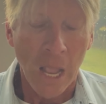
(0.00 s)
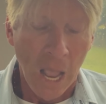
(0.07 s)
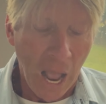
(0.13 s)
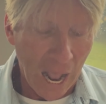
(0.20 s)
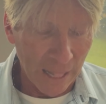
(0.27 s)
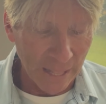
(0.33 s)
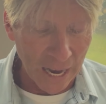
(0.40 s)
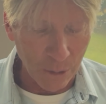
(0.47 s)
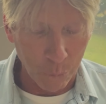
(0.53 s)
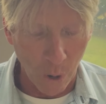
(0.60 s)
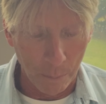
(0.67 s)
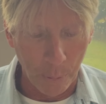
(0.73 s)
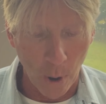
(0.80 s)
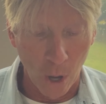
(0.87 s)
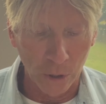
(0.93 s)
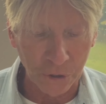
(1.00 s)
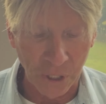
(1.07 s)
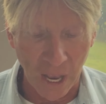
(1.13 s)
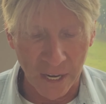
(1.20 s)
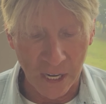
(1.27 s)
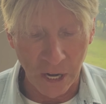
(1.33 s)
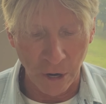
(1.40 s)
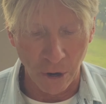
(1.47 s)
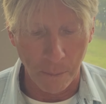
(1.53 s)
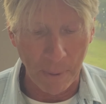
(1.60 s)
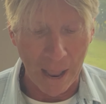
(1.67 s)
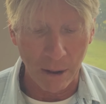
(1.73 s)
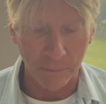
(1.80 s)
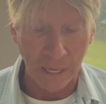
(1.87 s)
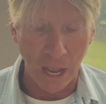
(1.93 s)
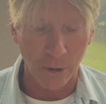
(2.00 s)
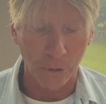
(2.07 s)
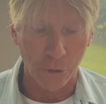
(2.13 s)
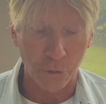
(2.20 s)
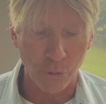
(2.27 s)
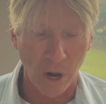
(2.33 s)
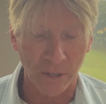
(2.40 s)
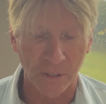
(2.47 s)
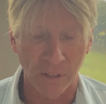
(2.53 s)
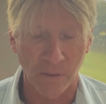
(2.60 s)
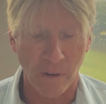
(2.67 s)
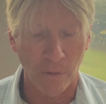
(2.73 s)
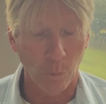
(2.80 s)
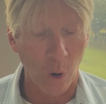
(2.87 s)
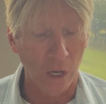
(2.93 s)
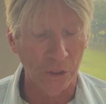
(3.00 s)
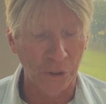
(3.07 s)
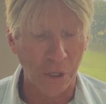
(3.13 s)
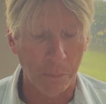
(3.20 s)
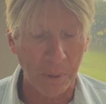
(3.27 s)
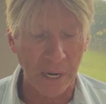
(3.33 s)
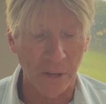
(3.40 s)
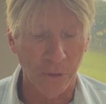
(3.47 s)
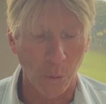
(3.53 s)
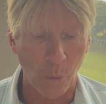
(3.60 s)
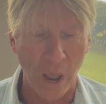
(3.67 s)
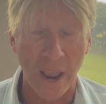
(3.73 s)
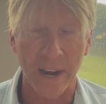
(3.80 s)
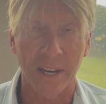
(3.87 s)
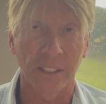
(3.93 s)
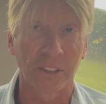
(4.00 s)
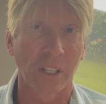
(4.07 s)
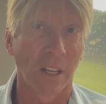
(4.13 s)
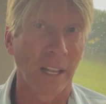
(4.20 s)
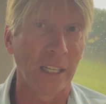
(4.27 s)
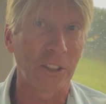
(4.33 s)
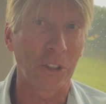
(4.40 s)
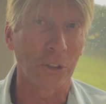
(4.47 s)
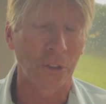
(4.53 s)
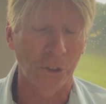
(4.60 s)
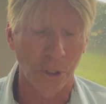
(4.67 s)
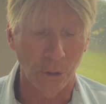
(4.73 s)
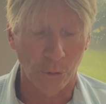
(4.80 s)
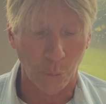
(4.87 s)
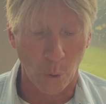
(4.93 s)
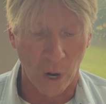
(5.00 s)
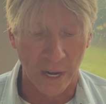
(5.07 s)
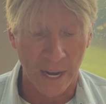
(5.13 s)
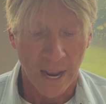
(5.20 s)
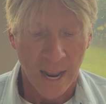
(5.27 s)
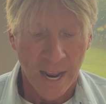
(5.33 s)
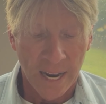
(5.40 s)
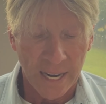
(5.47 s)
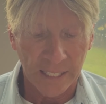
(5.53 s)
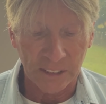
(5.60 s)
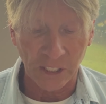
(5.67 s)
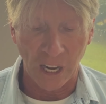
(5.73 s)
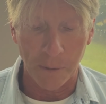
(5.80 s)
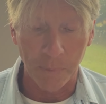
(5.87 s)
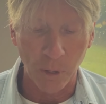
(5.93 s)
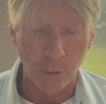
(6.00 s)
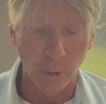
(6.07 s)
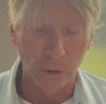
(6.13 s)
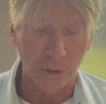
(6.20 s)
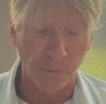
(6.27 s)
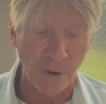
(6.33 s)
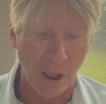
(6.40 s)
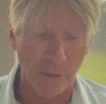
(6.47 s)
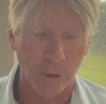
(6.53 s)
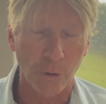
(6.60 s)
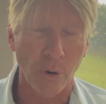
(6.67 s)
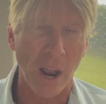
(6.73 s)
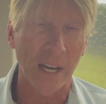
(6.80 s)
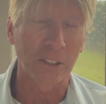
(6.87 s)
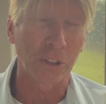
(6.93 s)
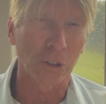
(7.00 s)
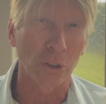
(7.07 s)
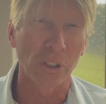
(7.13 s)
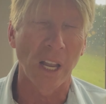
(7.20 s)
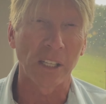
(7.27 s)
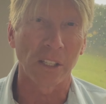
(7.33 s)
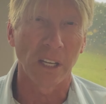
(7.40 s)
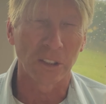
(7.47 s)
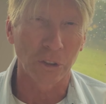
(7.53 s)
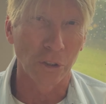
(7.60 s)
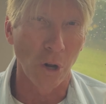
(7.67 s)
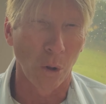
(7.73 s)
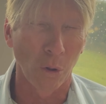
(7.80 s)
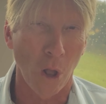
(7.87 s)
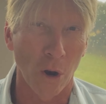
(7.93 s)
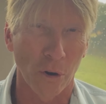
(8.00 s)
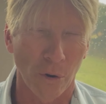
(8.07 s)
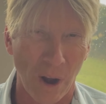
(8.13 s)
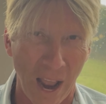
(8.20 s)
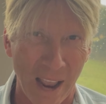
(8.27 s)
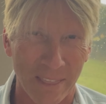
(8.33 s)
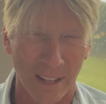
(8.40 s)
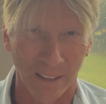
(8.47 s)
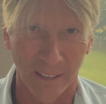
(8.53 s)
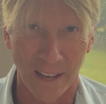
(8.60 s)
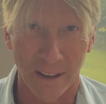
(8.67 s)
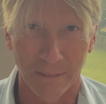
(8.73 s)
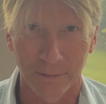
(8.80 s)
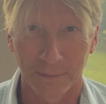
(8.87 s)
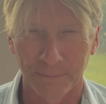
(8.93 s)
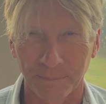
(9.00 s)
I like what Paul said here about how destructive it was to be in the way because Galatians 2:20 he said I've been crucified with Christ it's, not, it's no longer I that live.